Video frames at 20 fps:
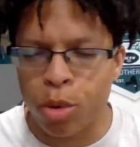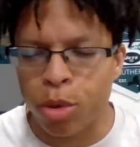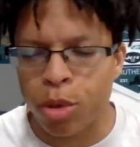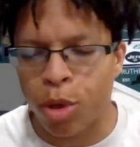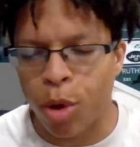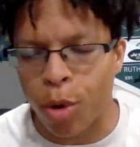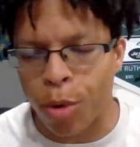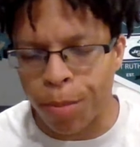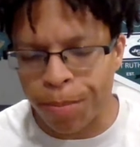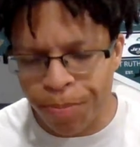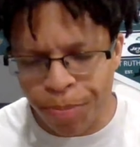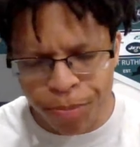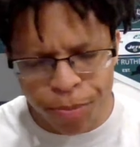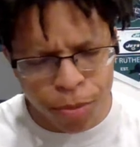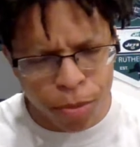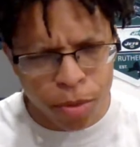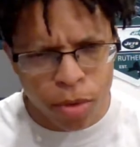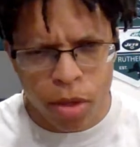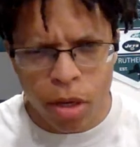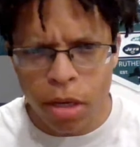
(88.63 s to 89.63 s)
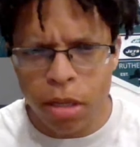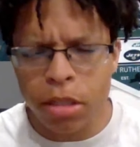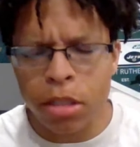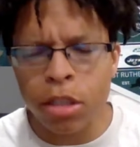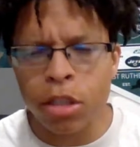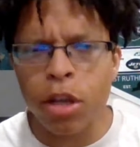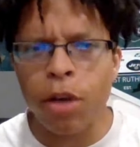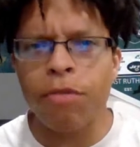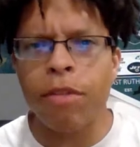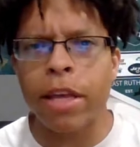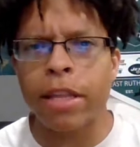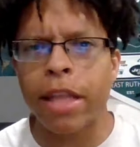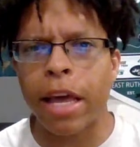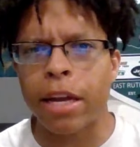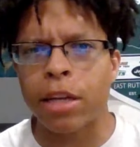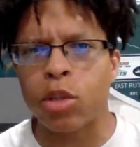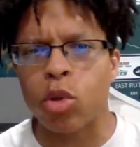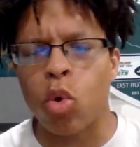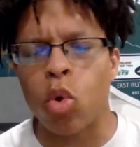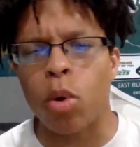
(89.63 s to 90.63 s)
So stuff like that
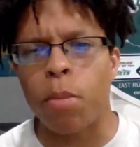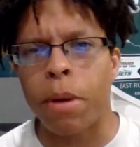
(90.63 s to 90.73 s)
is cool.